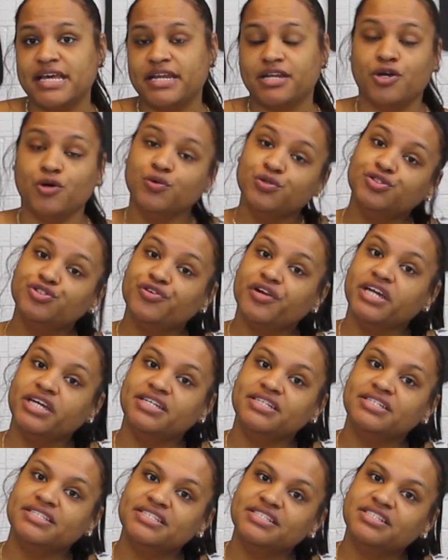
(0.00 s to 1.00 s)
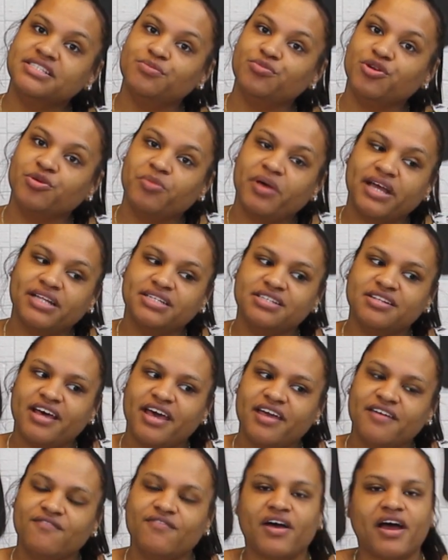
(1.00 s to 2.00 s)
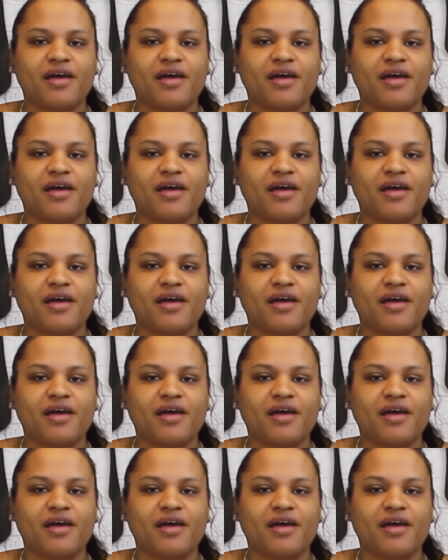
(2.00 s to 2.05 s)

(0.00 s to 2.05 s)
any old trends to bring back to life.